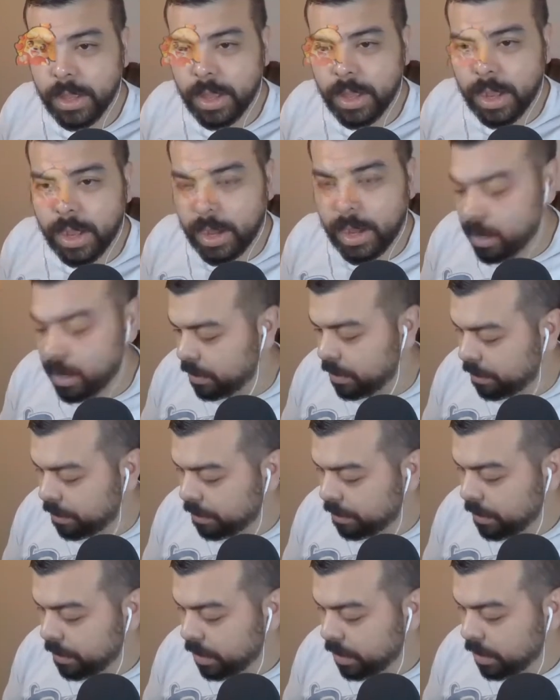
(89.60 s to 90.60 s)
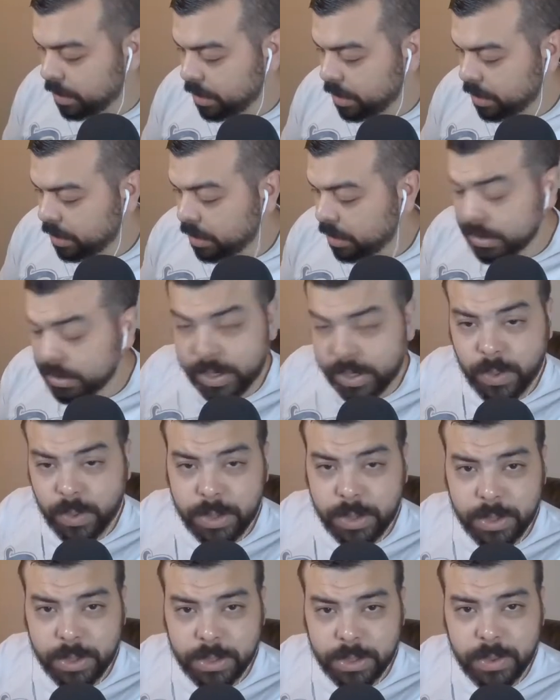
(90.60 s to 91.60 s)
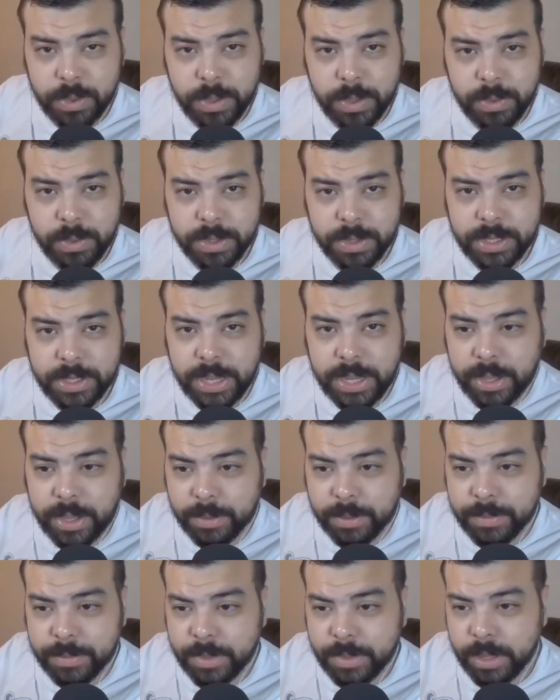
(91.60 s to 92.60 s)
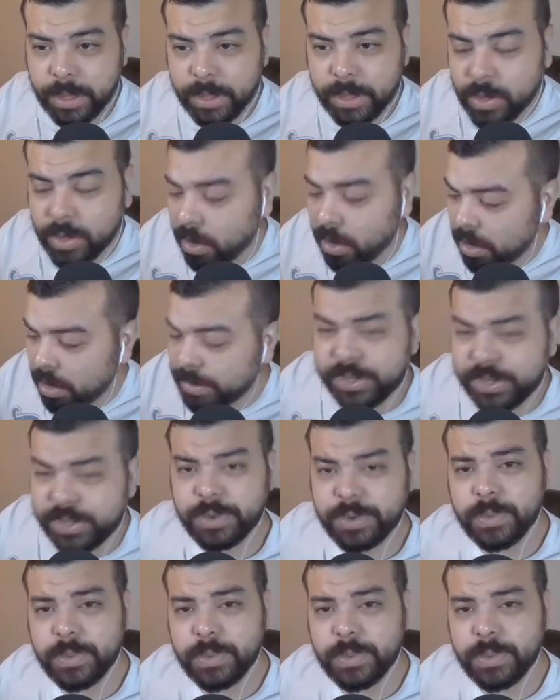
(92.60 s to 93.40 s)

Um, so we will we will take him. Card number two.